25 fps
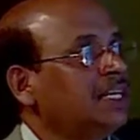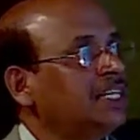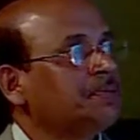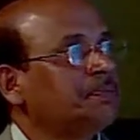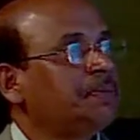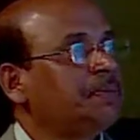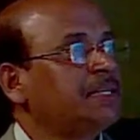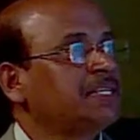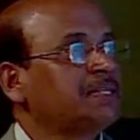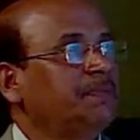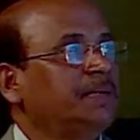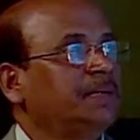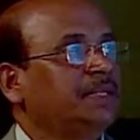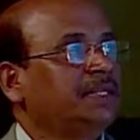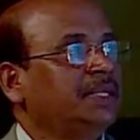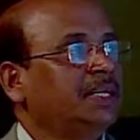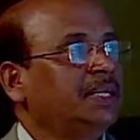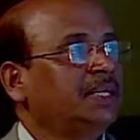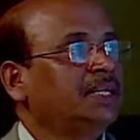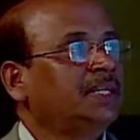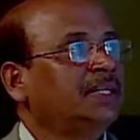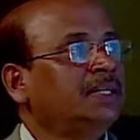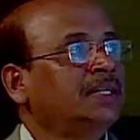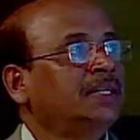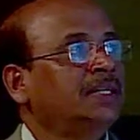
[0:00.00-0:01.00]
space
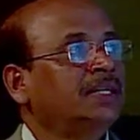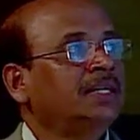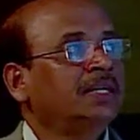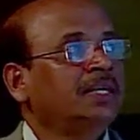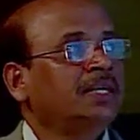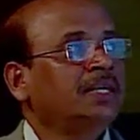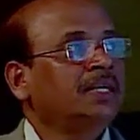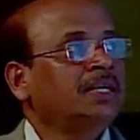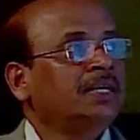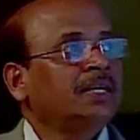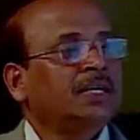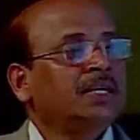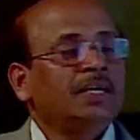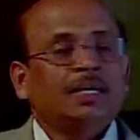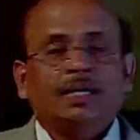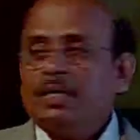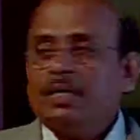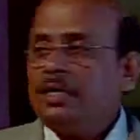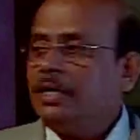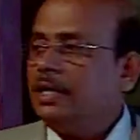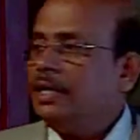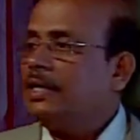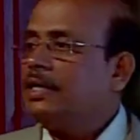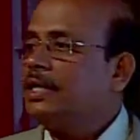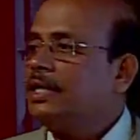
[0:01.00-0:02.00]
method.
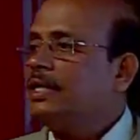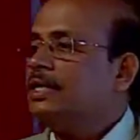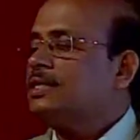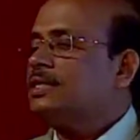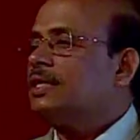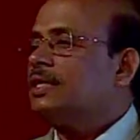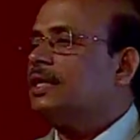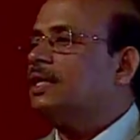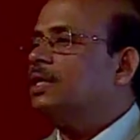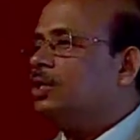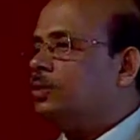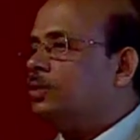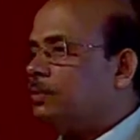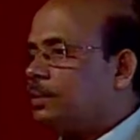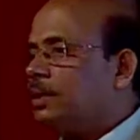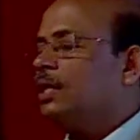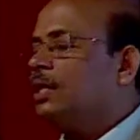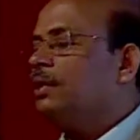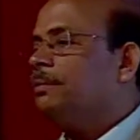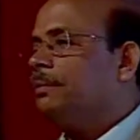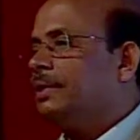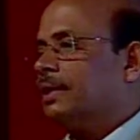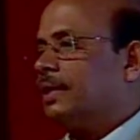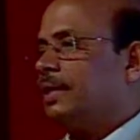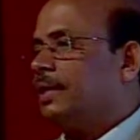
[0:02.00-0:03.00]
It is a numerical
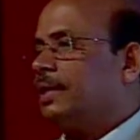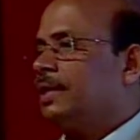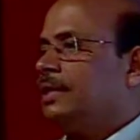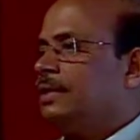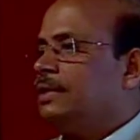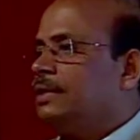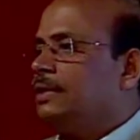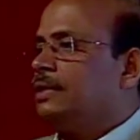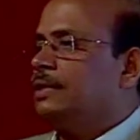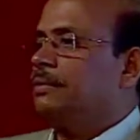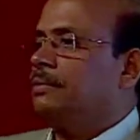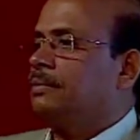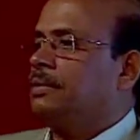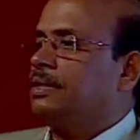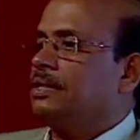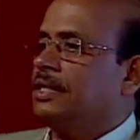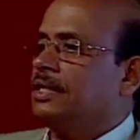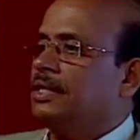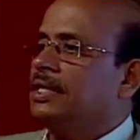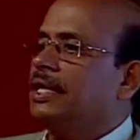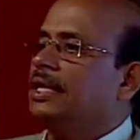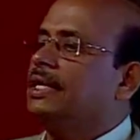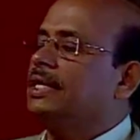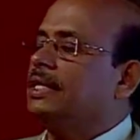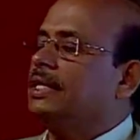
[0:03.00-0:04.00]
method.
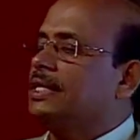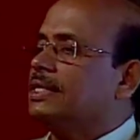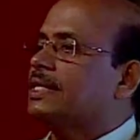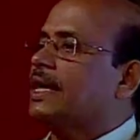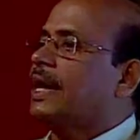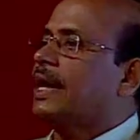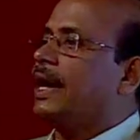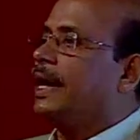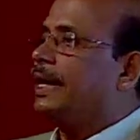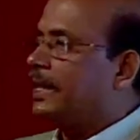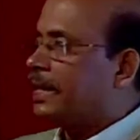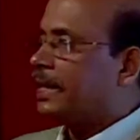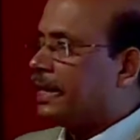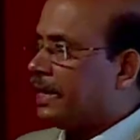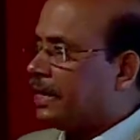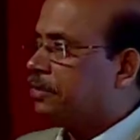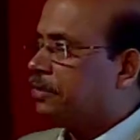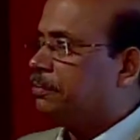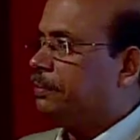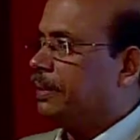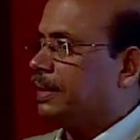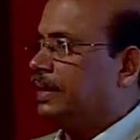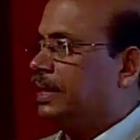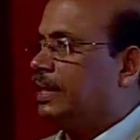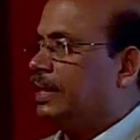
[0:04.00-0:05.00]
Generally, it is an iterative
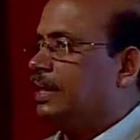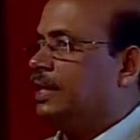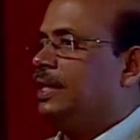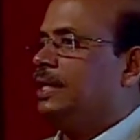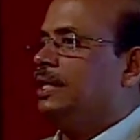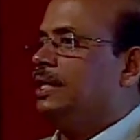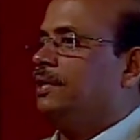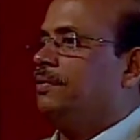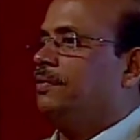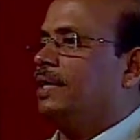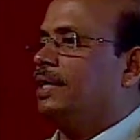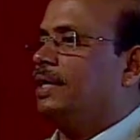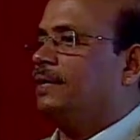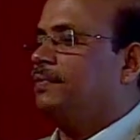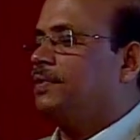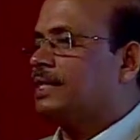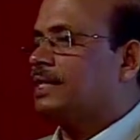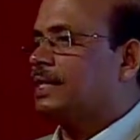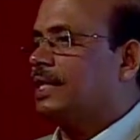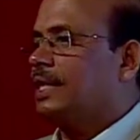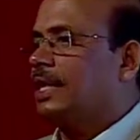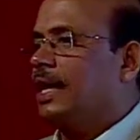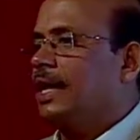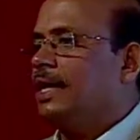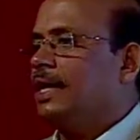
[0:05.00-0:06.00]
method which
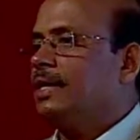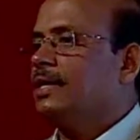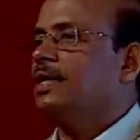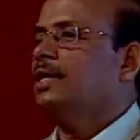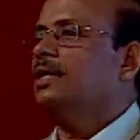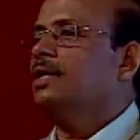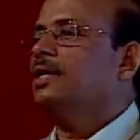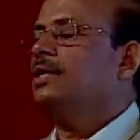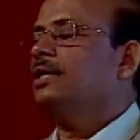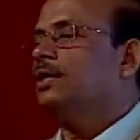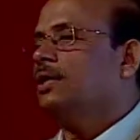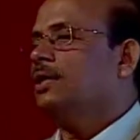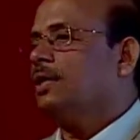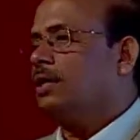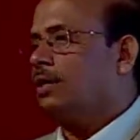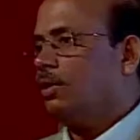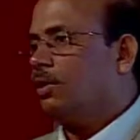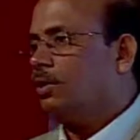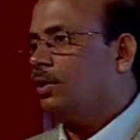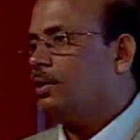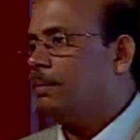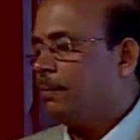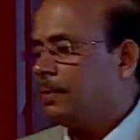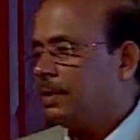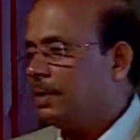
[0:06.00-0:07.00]
can handle
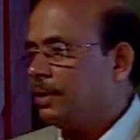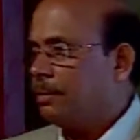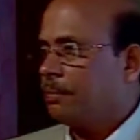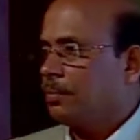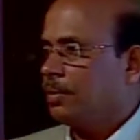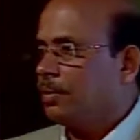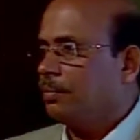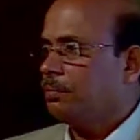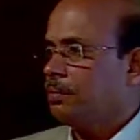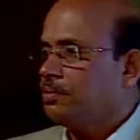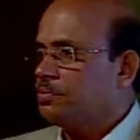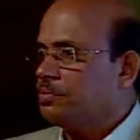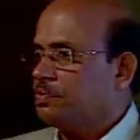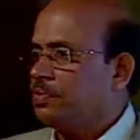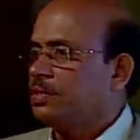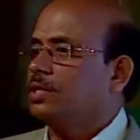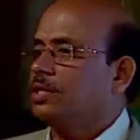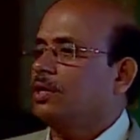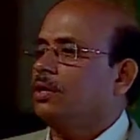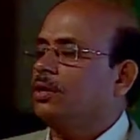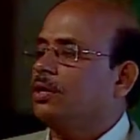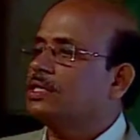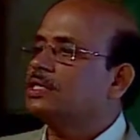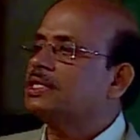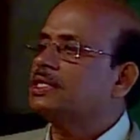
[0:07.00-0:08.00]
problems with
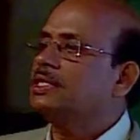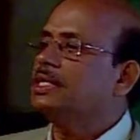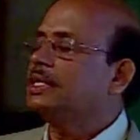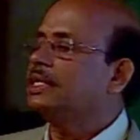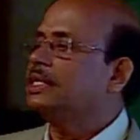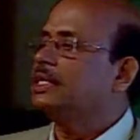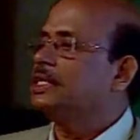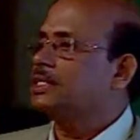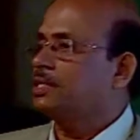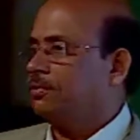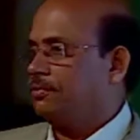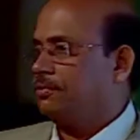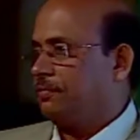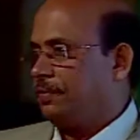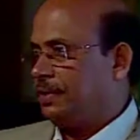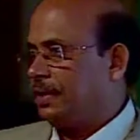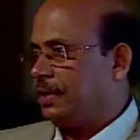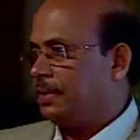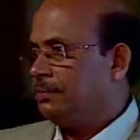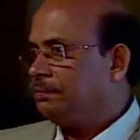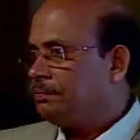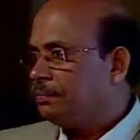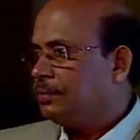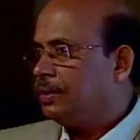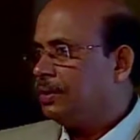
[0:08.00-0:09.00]
large degrees of freedom.